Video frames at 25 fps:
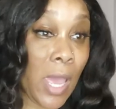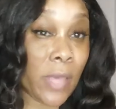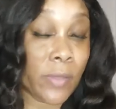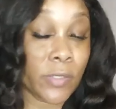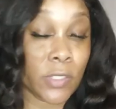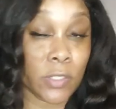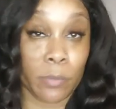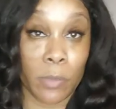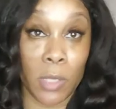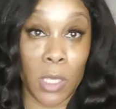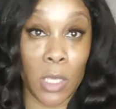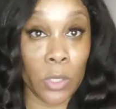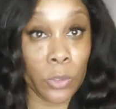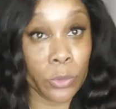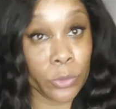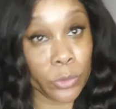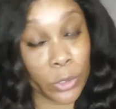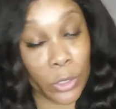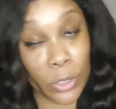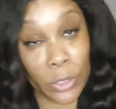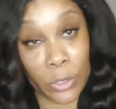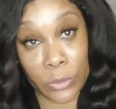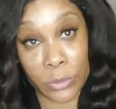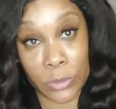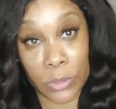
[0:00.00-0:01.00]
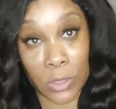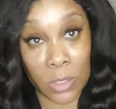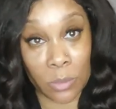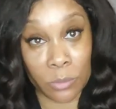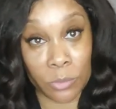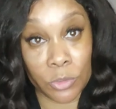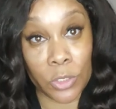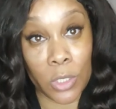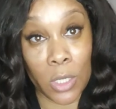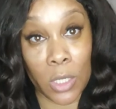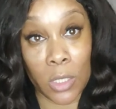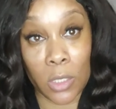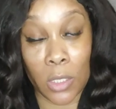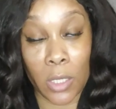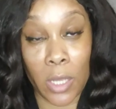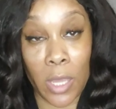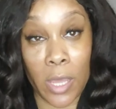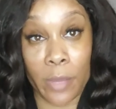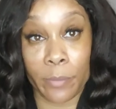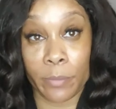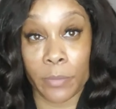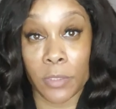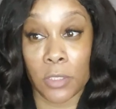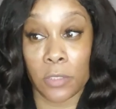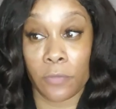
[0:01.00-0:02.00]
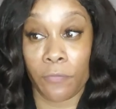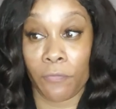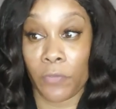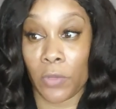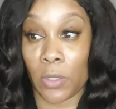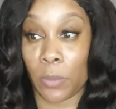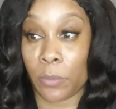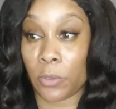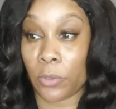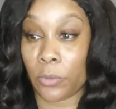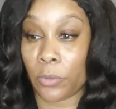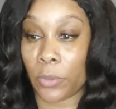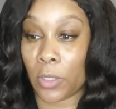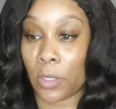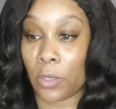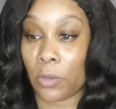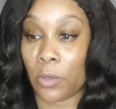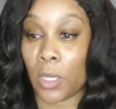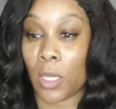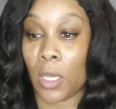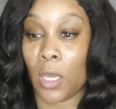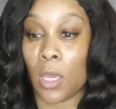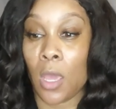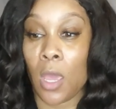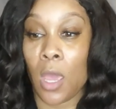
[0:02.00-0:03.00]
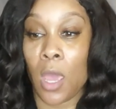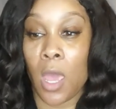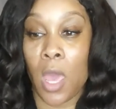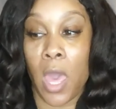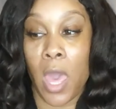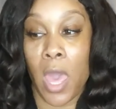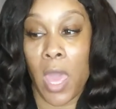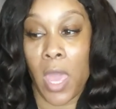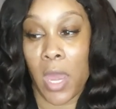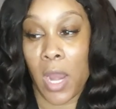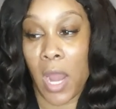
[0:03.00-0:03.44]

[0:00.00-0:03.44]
I have some health goals that I'm trying to accomplish in February. Mm-hmm.